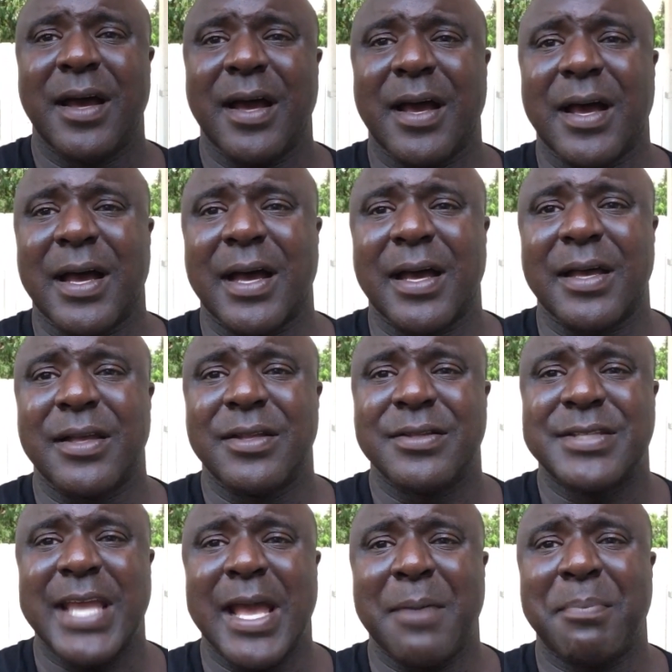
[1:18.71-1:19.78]

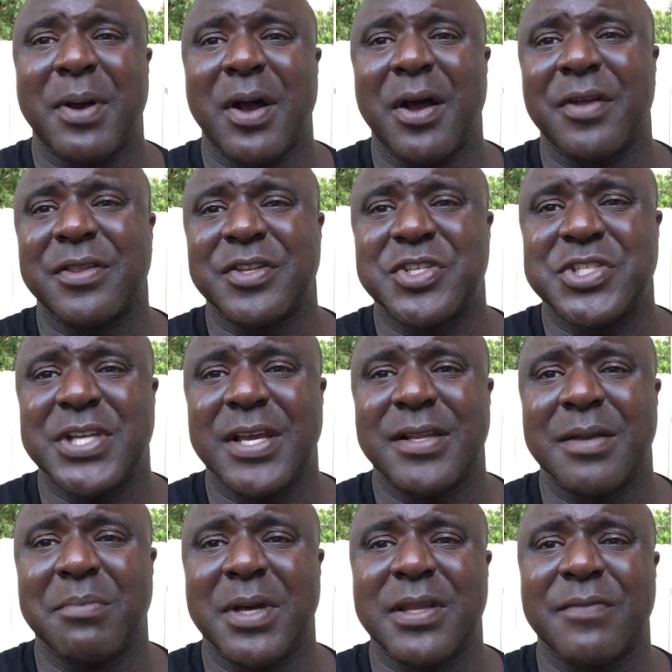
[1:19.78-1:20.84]
tampons and shit
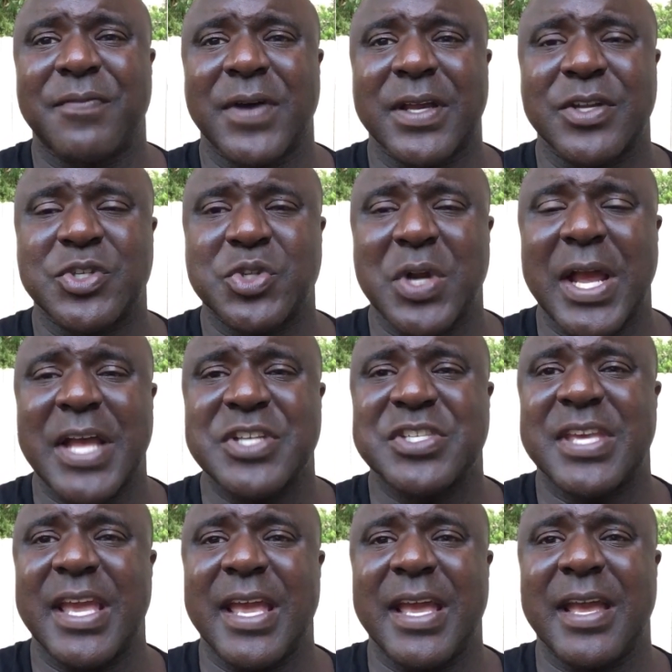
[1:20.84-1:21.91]
in the motherfucking trash
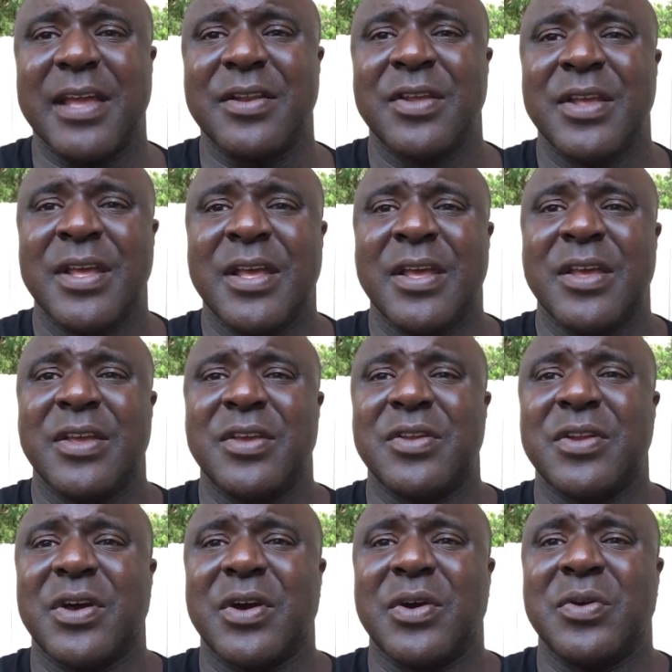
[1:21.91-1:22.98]
can,
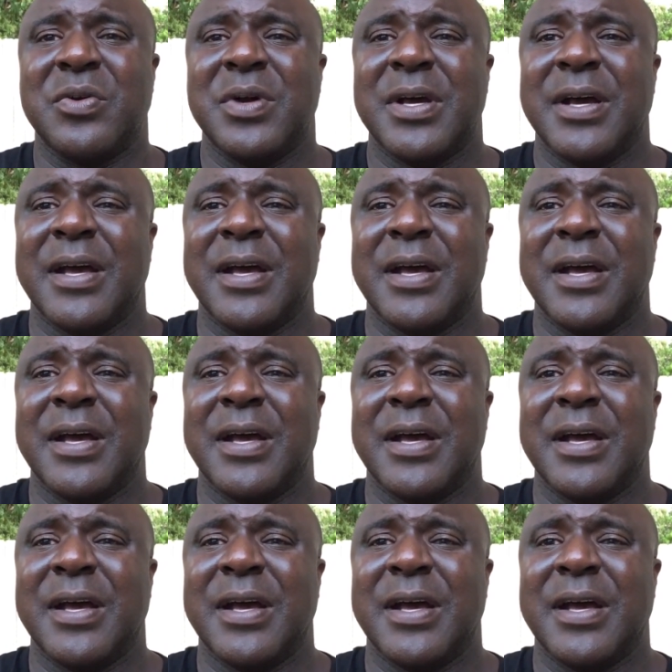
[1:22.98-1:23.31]
you know.